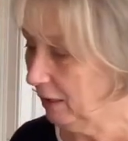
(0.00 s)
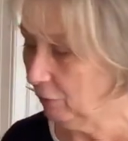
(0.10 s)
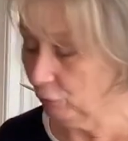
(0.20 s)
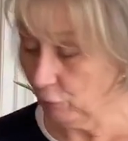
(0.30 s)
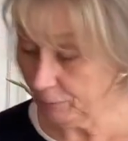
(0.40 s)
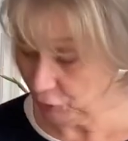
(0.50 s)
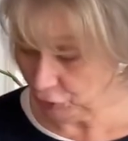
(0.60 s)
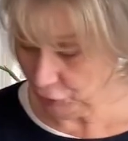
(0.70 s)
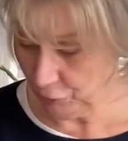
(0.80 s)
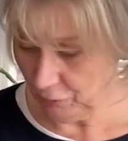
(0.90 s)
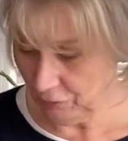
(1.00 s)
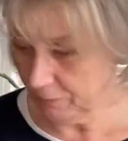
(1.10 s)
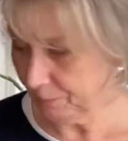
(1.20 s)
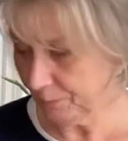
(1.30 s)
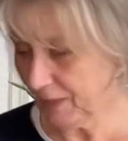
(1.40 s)
Robert Duke,
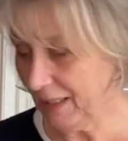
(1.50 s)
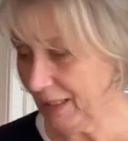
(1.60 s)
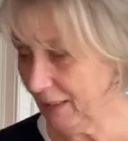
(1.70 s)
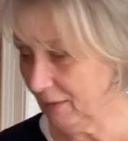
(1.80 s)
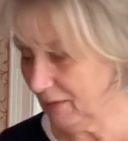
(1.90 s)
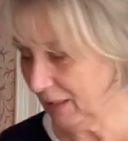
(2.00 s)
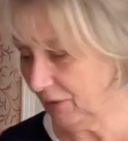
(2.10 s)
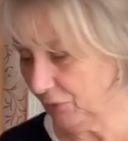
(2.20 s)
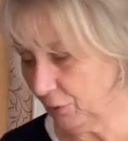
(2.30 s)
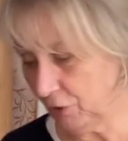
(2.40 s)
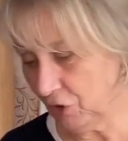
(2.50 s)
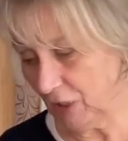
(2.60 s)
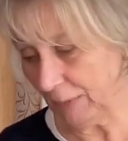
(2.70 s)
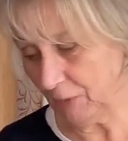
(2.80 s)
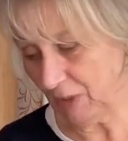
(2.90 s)
and he's got a
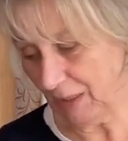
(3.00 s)
chapter